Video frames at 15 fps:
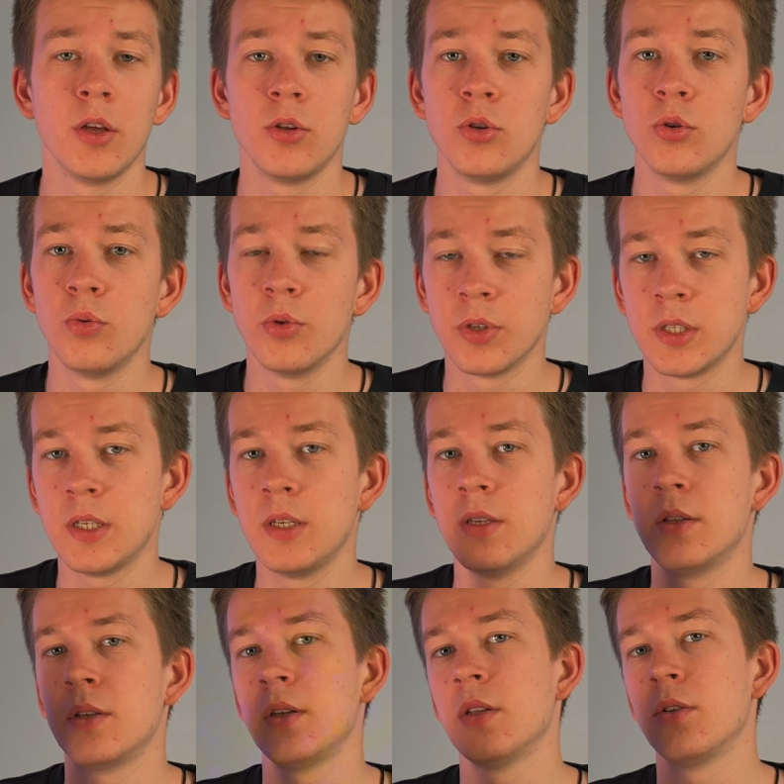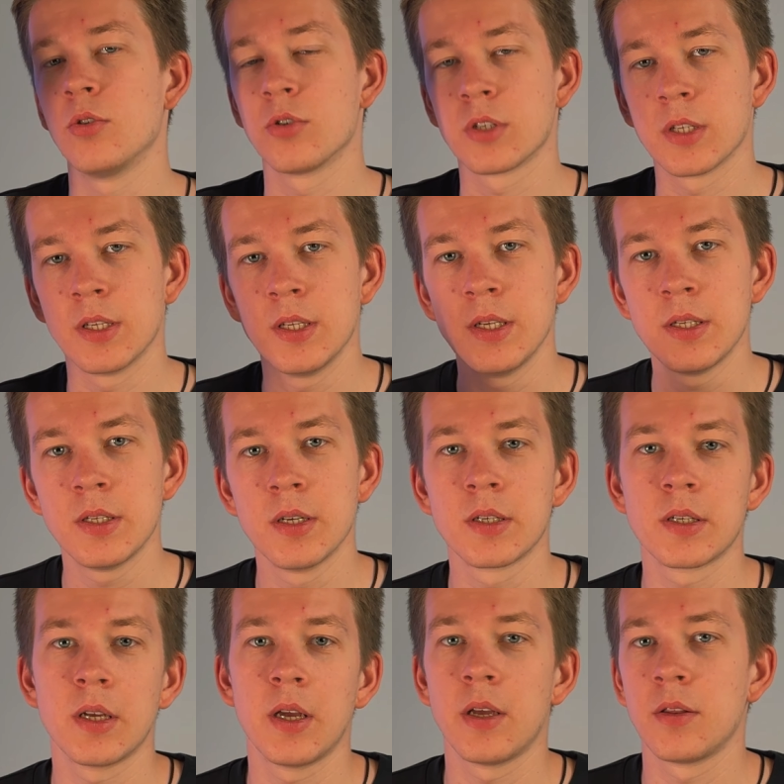you will see it in your
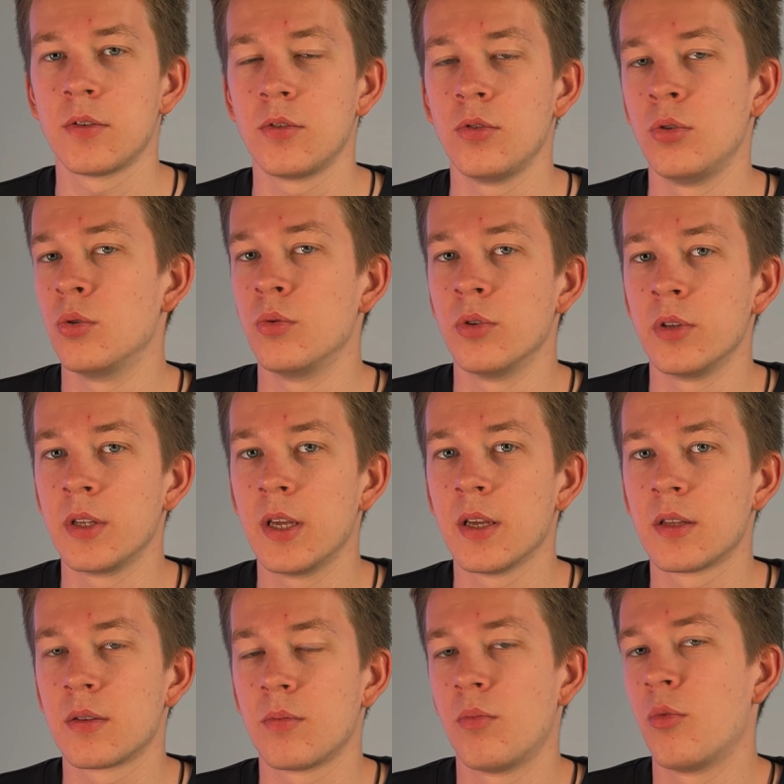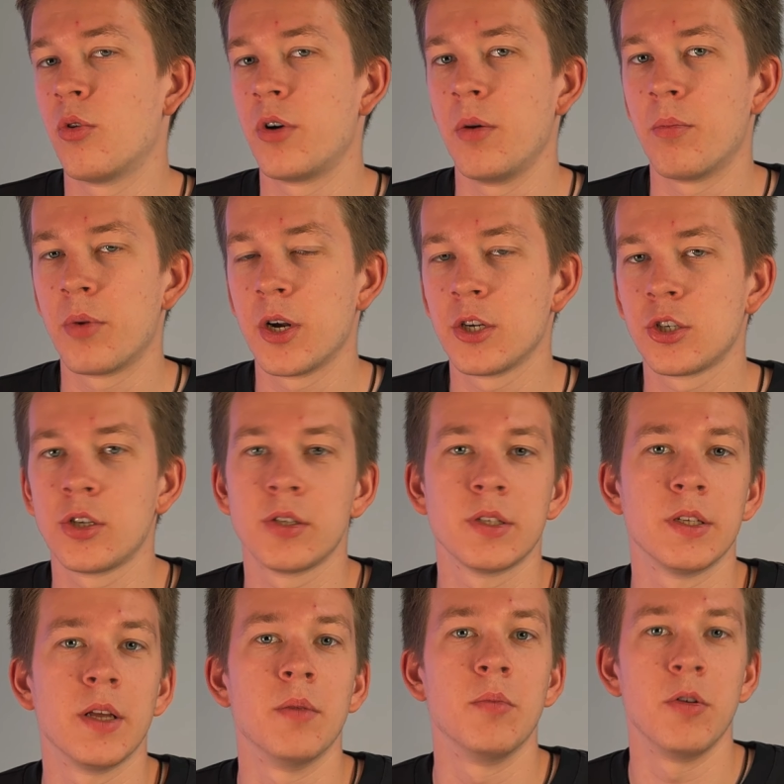statistics and you will get more impressions than